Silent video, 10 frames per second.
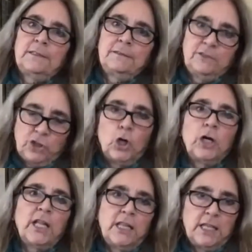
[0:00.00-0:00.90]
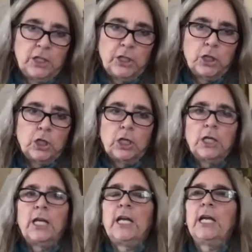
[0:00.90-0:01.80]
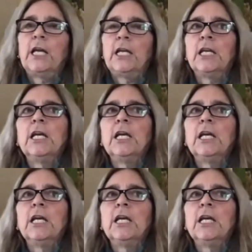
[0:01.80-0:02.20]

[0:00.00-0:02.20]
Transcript: started their yarn, and